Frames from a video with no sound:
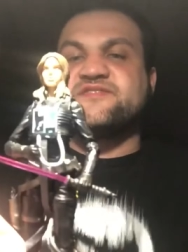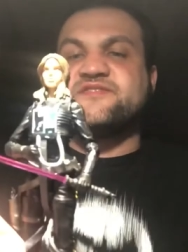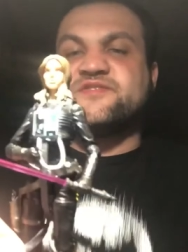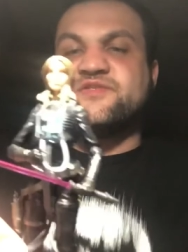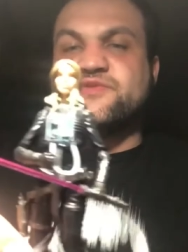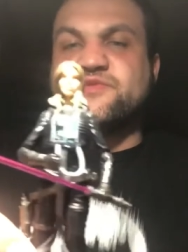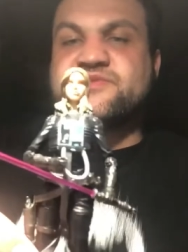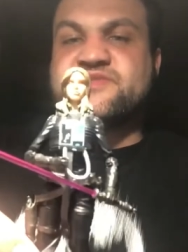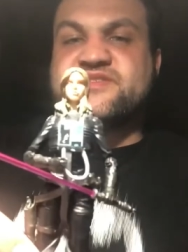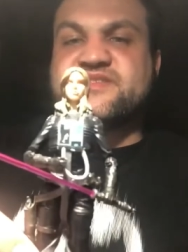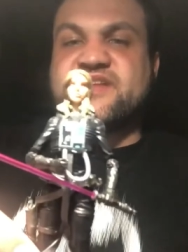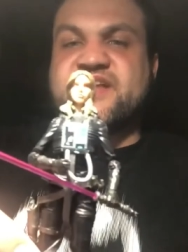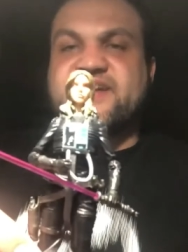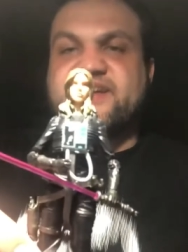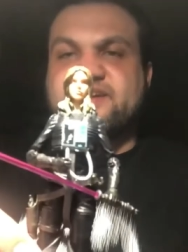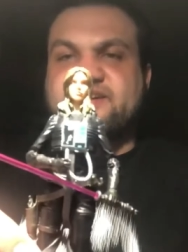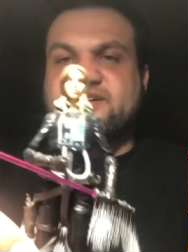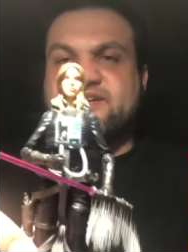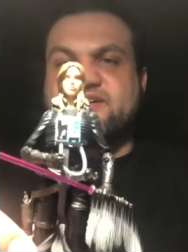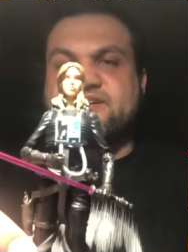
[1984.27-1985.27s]
suits,
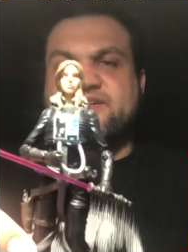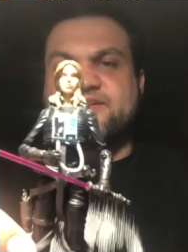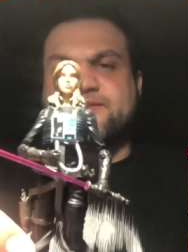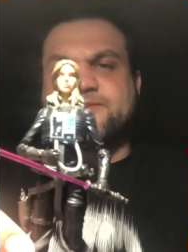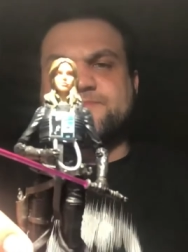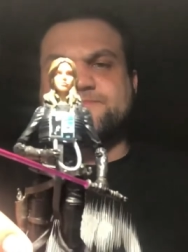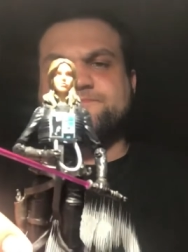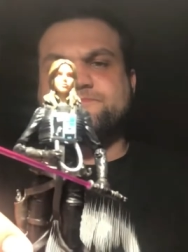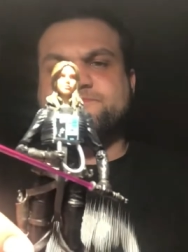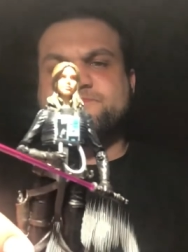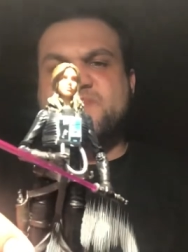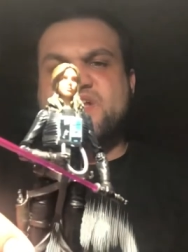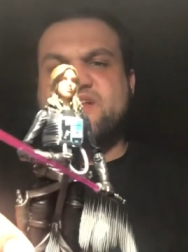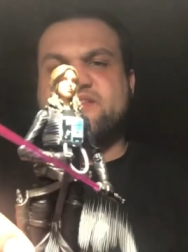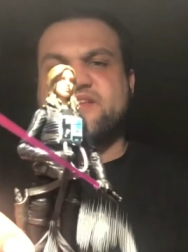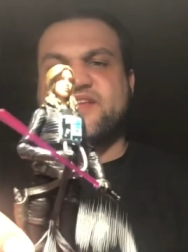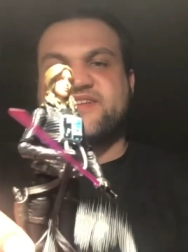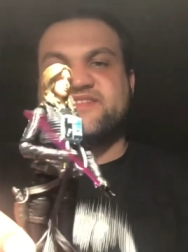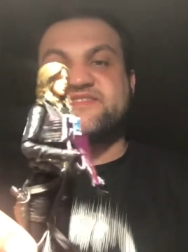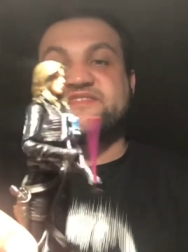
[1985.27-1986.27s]
like uh,
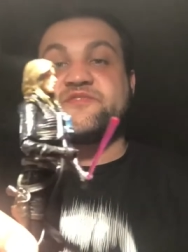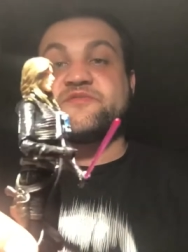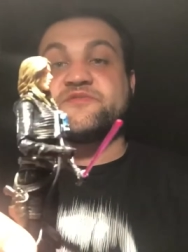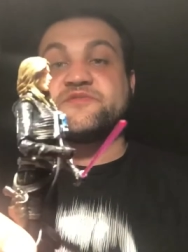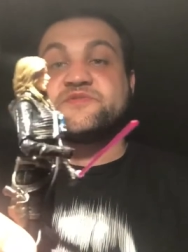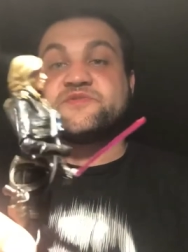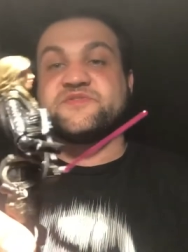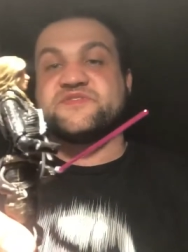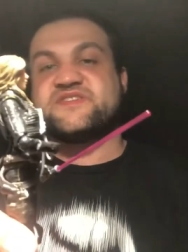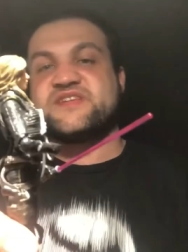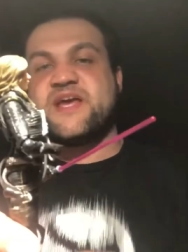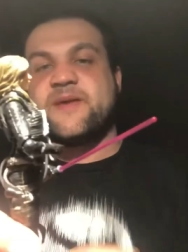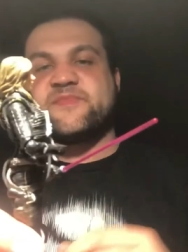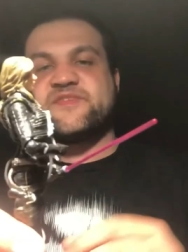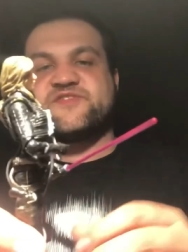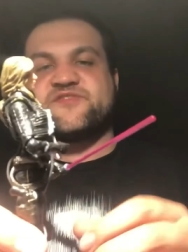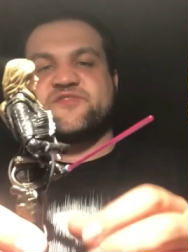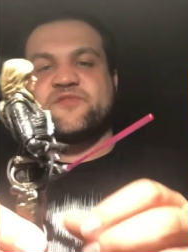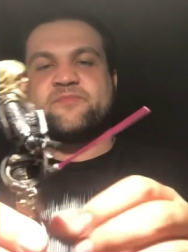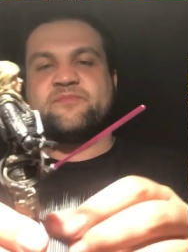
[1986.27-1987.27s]
like Zero Suit
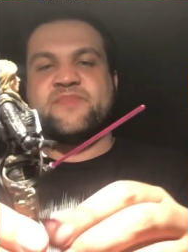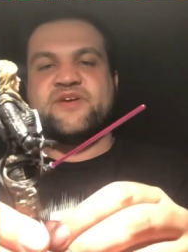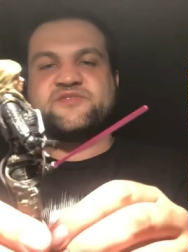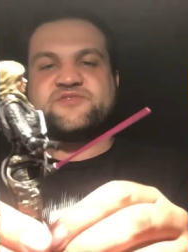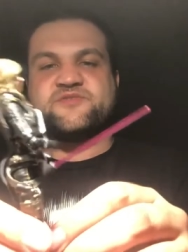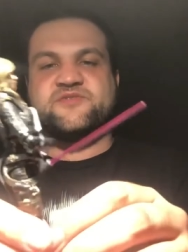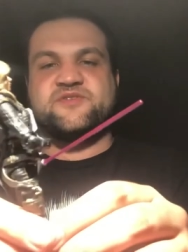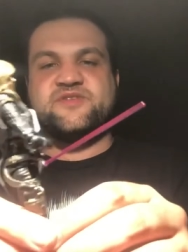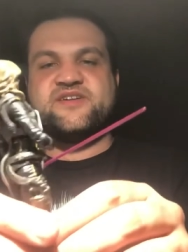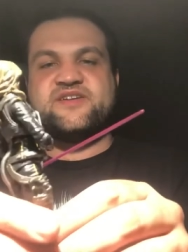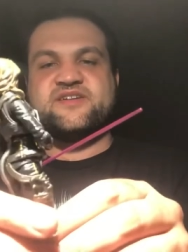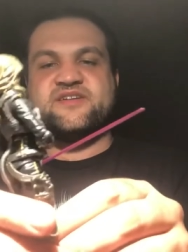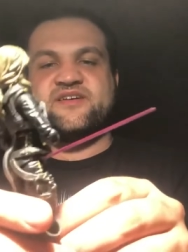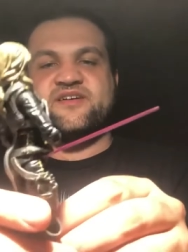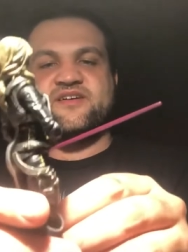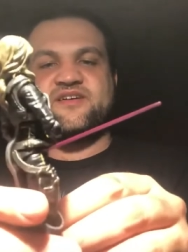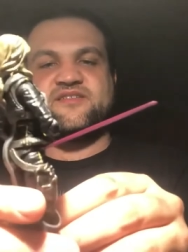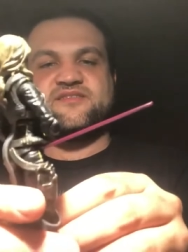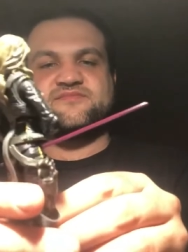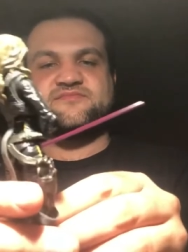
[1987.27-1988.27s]
Samus from Metroid.
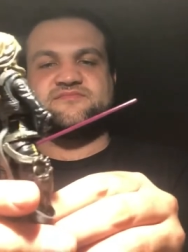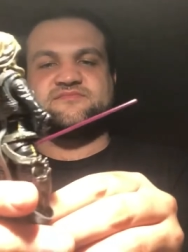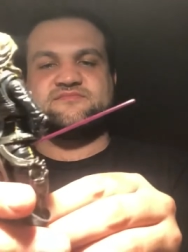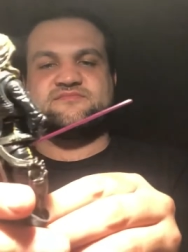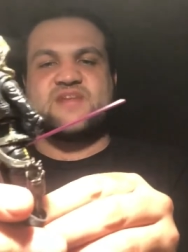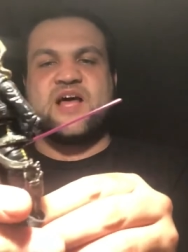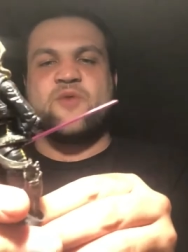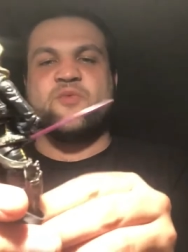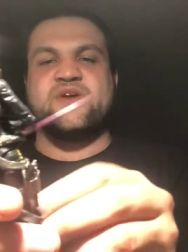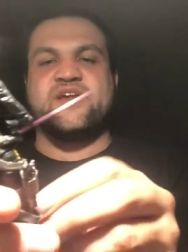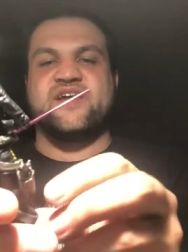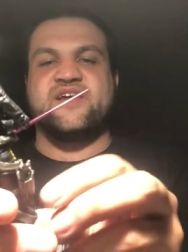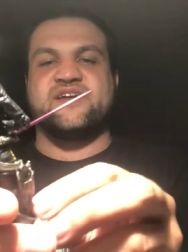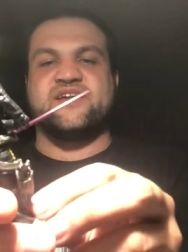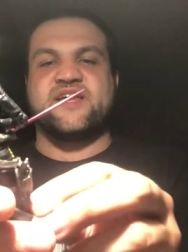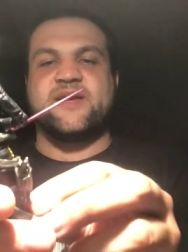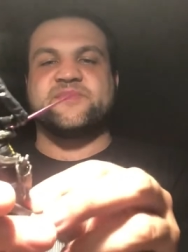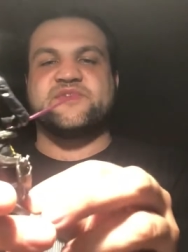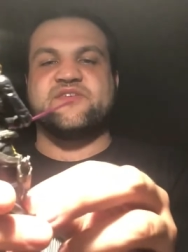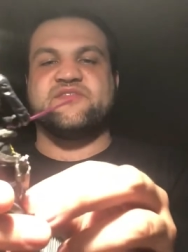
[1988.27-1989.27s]
Um, I went ahead and
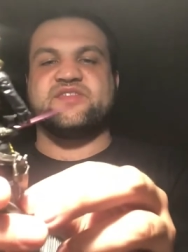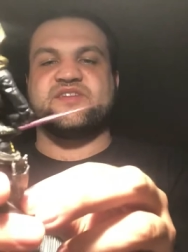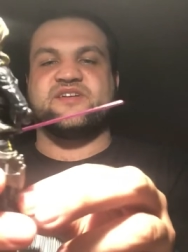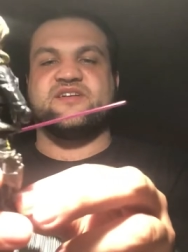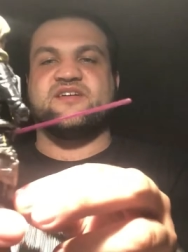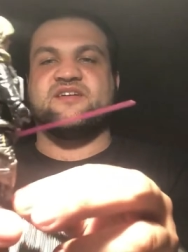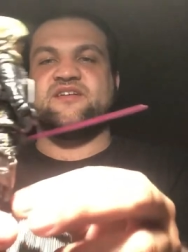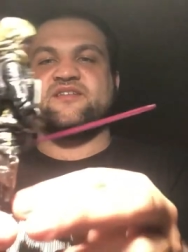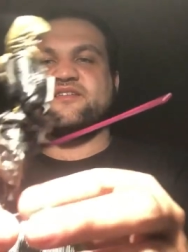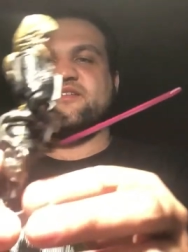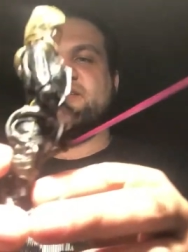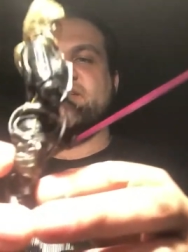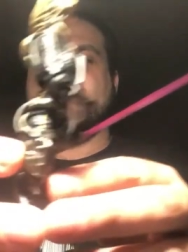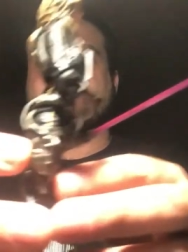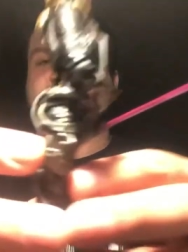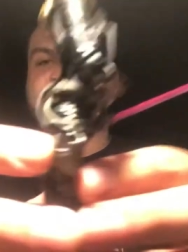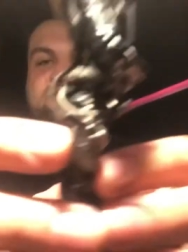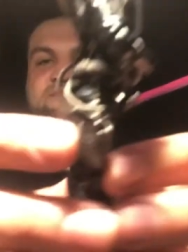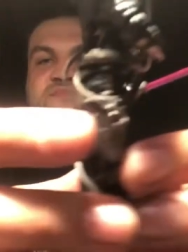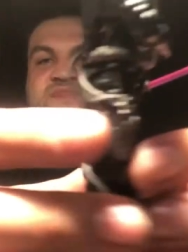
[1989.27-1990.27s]
kept everything on.
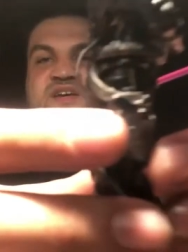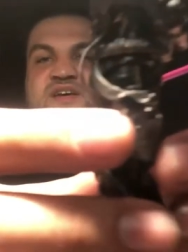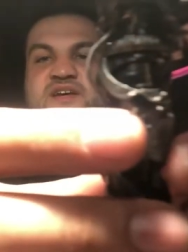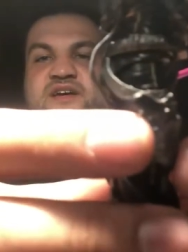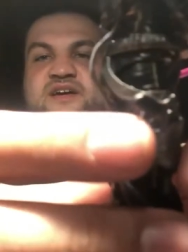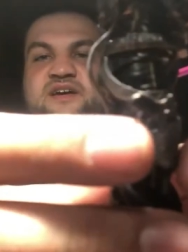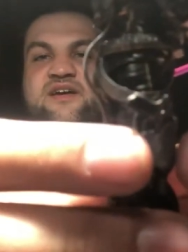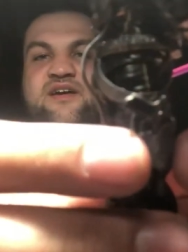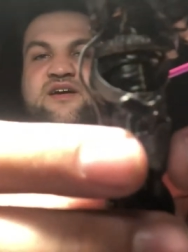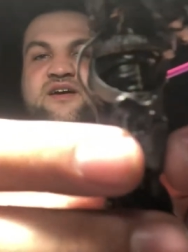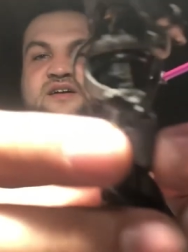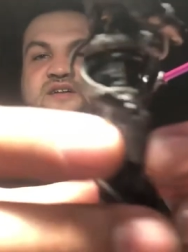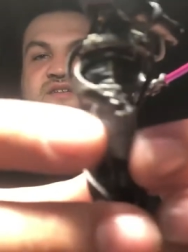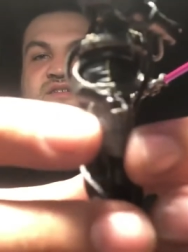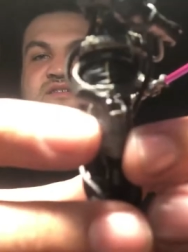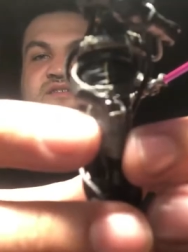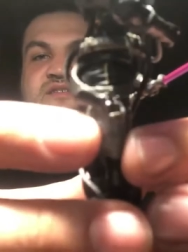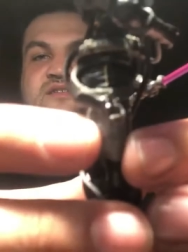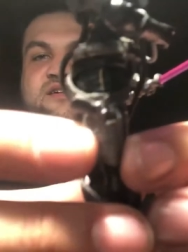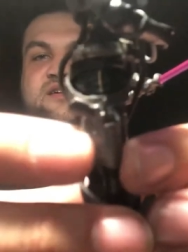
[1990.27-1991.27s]
Um, got
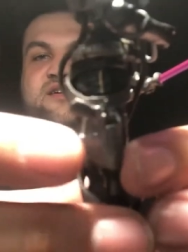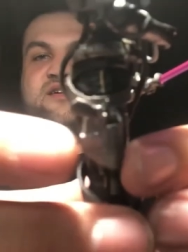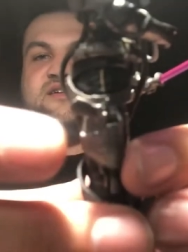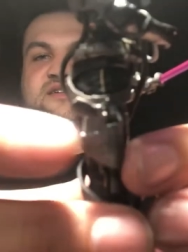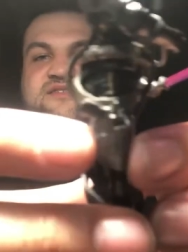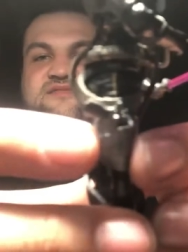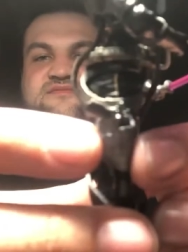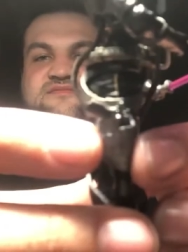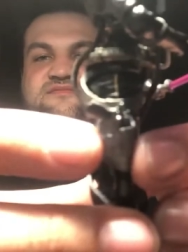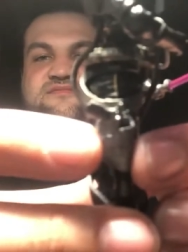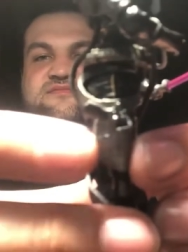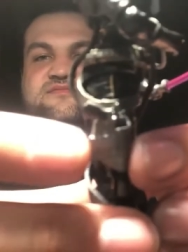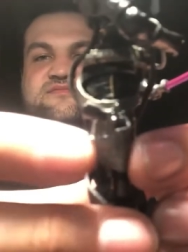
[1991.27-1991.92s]
her uh,